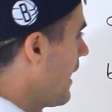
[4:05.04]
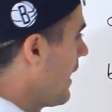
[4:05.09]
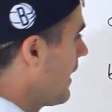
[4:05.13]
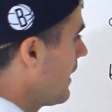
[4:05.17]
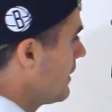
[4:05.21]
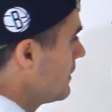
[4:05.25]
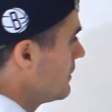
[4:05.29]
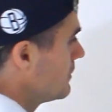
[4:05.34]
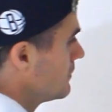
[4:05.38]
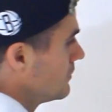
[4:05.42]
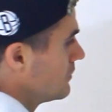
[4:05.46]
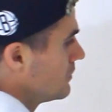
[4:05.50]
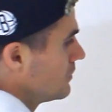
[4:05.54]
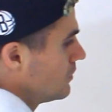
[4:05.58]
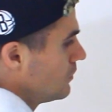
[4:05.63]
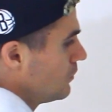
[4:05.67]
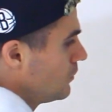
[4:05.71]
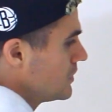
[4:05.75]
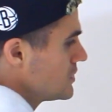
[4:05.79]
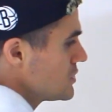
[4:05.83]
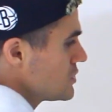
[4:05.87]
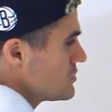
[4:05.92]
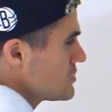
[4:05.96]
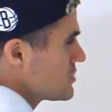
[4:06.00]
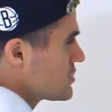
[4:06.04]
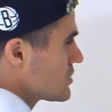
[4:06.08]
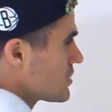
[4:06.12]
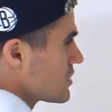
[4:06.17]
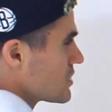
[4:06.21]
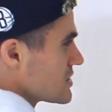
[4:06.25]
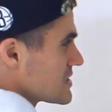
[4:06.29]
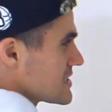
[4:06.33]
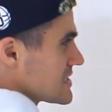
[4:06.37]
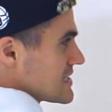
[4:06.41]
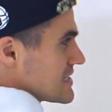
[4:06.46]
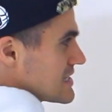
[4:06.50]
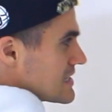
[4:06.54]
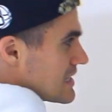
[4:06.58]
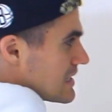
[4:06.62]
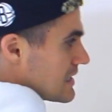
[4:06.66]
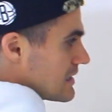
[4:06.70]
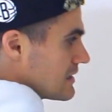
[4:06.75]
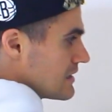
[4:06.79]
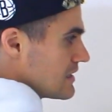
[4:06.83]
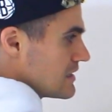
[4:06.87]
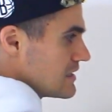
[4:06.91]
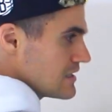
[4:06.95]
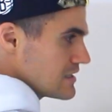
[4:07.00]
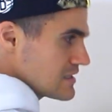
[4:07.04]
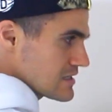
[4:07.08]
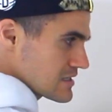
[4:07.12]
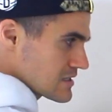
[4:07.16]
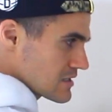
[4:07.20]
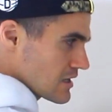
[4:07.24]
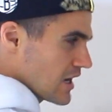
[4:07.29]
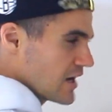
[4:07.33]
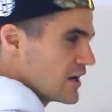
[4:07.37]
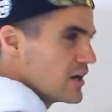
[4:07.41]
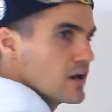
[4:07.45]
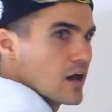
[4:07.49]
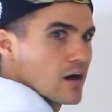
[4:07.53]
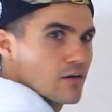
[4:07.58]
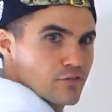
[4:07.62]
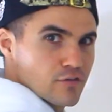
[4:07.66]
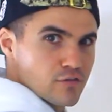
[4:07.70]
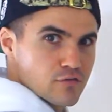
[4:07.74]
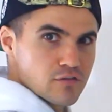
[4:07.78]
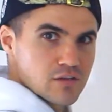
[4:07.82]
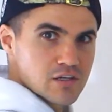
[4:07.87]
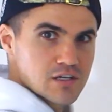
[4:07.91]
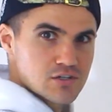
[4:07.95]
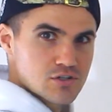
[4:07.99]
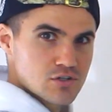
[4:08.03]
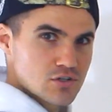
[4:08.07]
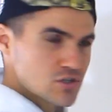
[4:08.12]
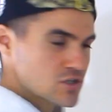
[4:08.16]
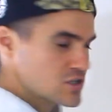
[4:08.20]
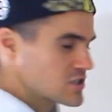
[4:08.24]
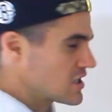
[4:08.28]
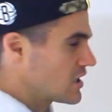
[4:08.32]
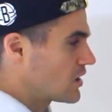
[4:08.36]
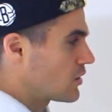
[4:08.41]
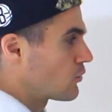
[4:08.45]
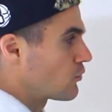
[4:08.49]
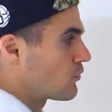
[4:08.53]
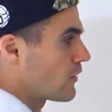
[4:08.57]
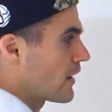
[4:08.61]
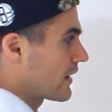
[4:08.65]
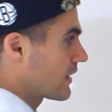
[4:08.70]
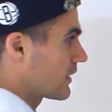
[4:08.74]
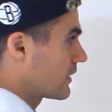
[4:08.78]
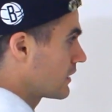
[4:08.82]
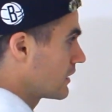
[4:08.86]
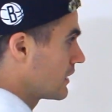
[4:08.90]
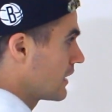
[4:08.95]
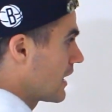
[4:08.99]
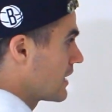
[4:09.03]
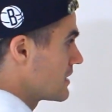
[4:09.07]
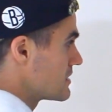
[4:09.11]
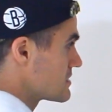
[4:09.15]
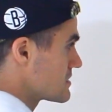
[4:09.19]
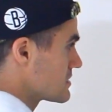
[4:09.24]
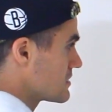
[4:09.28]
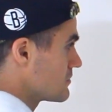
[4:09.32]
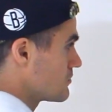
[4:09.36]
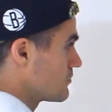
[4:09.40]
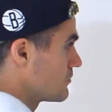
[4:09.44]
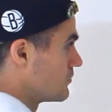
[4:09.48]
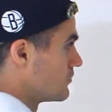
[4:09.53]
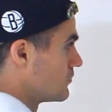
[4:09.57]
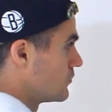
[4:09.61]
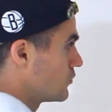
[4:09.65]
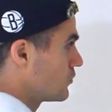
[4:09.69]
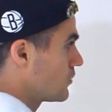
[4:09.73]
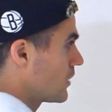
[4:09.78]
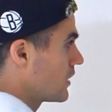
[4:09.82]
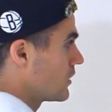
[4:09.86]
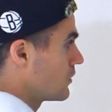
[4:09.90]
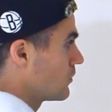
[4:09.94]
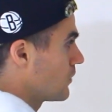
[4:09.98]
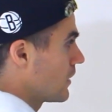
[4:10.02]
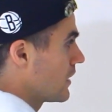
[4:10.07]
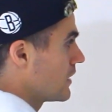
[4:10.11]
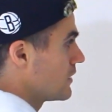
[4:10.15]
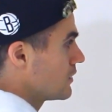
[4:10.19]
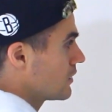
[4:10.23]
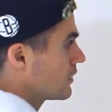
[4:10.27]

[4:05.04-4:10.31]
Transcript: And once you start seeing these, enough of these, you're just going to recognize them right away.